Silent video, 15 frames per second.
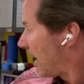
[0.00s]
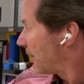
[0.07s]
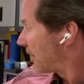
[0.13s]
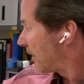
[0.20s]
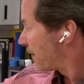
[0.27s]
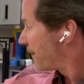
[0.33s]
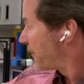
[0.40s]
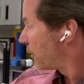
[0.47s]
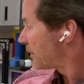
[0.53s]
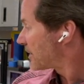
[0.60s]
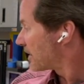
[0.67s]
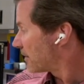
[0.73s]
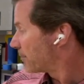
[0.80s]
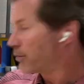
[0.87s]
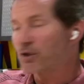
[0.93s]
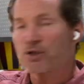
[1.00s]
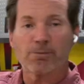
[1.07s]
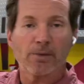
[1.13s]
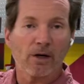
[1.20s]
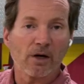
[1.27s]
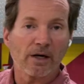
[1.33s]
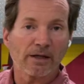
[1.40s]
get a full set of push
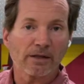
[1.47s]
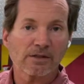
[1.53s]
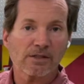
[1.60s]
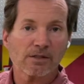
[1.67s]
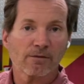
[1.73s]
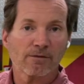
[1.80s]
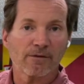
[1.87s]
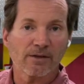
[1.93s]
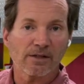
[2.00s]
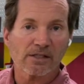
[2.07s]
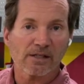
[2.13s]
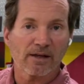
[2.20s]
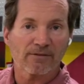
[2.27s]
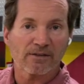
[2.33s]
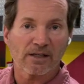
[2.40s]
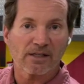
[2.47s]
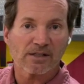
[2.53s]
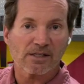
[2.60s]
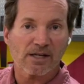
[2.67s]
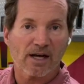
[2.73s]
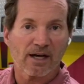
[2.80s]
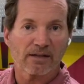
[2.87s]
bearings for this left-hand
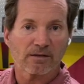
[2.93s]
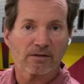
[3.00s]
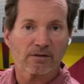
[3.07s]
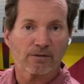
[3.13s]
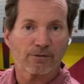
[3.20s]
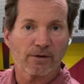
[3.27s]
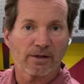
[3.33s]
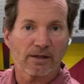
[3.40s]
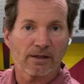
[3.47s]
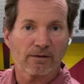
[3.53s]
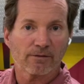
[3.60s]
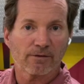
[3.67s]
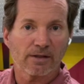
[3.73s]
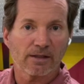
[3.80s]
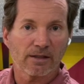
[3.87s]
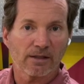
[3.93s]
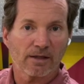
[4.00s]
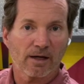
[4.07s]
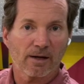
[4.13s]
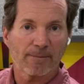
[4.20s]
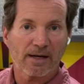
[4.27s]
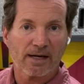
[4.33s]
side, for the
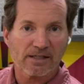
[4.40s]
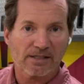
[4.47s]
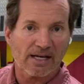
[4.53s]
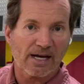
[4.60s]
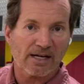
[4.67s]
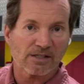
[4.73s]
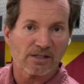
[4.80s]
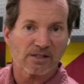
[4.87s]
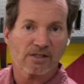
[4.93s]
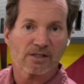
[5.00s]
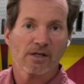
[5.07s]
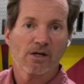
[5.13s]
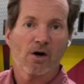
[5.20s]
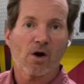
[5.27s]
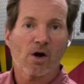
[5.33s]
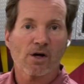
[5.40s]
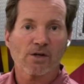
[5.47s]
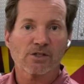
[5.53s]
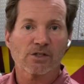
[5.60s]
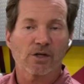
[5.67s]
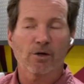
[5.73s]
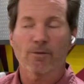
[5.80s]
x-axis
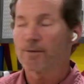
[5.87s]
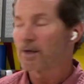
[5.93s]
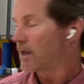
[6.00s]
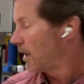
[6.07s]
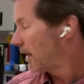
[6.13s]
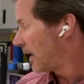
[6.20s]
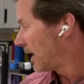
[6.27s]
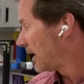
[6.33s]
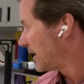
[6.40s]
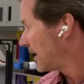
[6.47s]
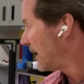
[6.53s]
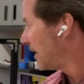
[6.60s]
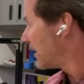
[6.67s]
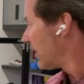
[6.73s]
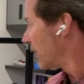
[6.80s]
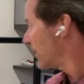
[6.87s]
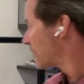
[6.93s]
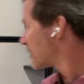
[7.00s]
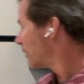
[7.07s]
also. And in there's